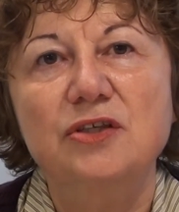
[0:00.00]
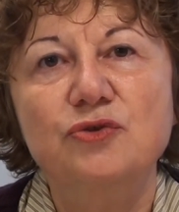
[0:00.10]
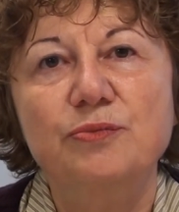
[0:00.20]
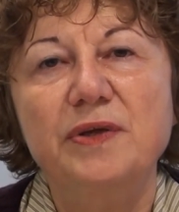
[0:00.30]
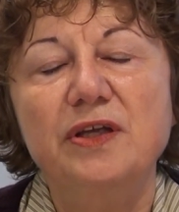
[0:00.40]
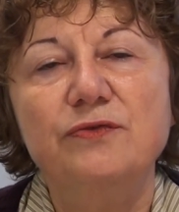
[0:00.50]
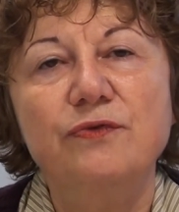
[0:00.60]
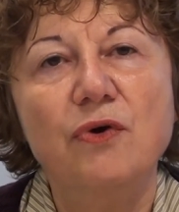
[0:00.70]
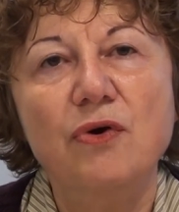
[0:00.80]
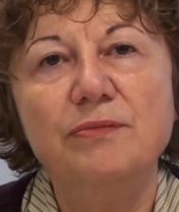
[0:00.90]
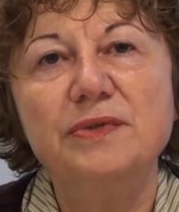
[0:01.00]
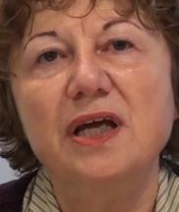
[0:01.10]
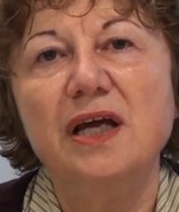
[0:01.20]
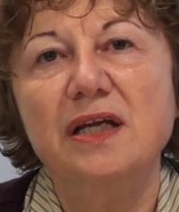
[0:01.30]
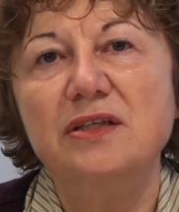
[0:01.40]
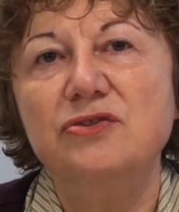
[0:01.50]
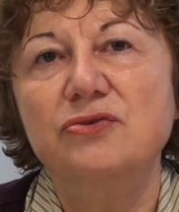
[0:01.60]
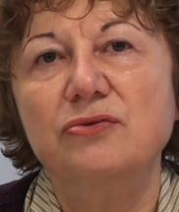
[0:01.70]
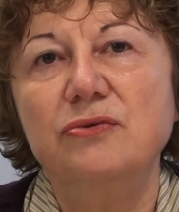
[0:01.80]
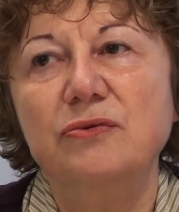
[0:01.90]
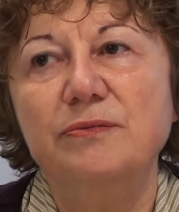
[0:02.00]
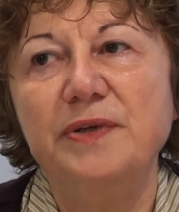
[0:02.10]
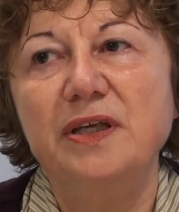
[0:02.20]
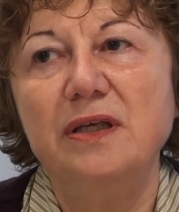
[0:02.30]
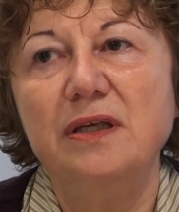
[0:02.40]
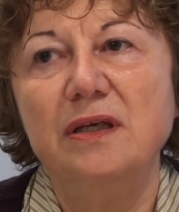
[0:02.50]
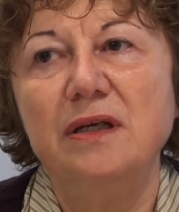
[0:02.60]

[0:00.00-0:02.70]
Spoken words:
to be informed and to be